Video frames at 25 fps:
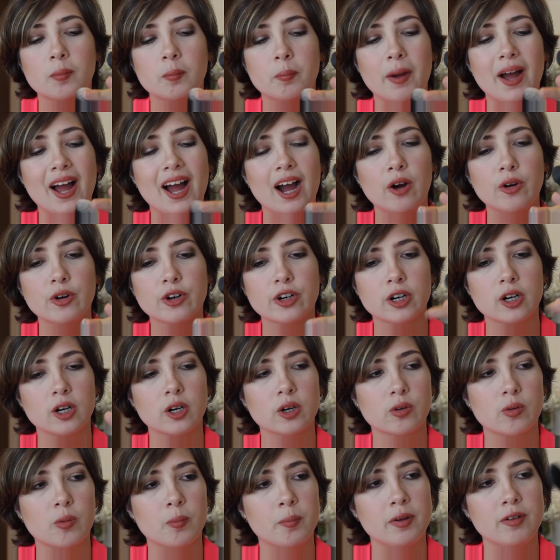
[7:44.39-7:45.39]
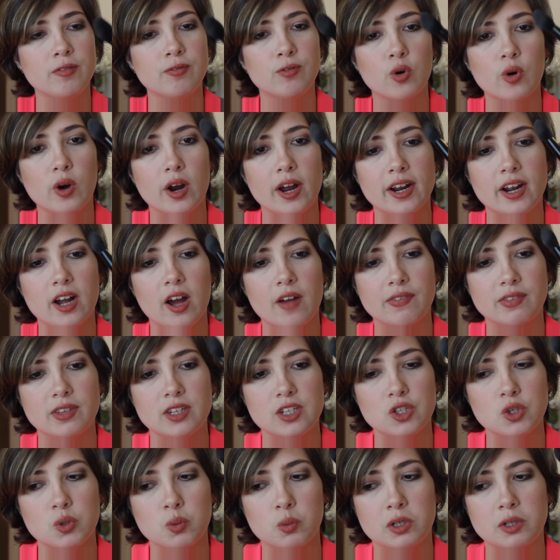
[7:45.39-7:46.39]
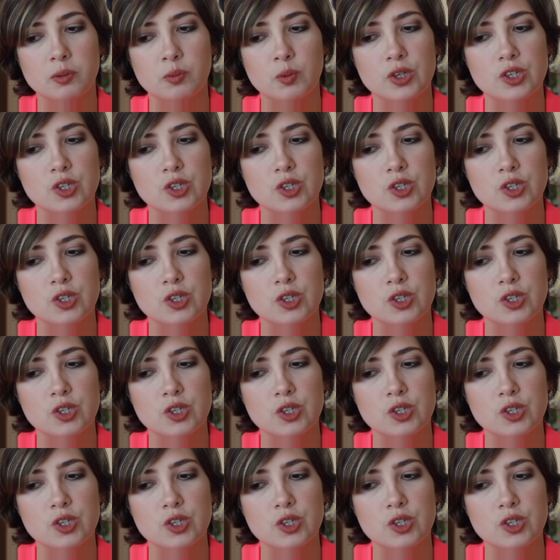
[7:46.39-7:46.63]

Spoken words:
powder before I got this one,